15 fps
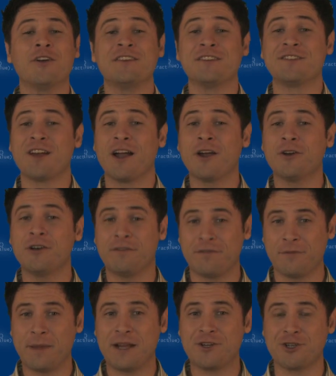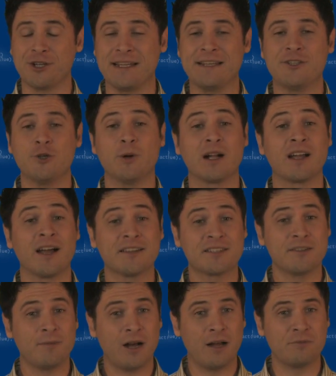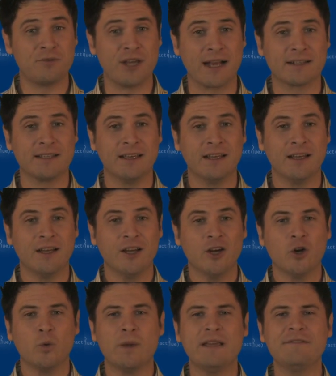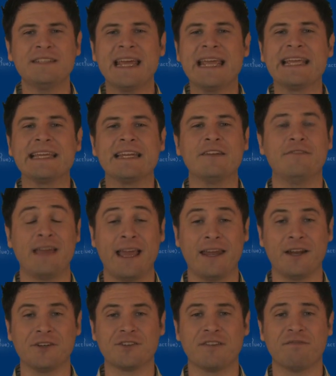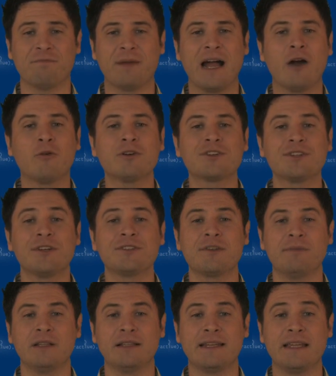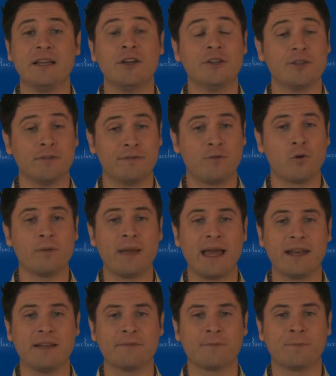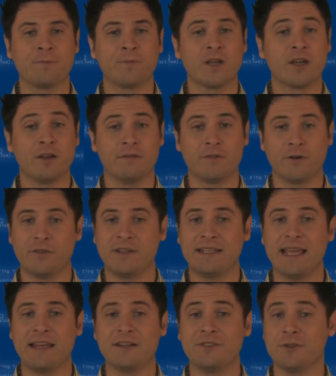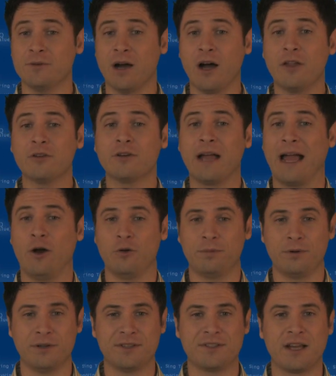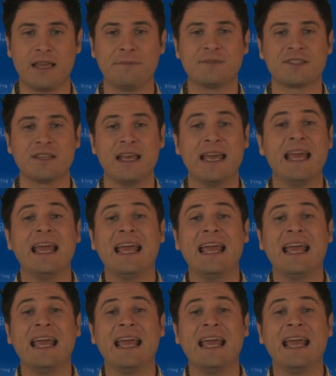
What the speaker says: our desired information into a custom object, we've taken advantage of PowerShell's ability to format it, convert the data to other output types,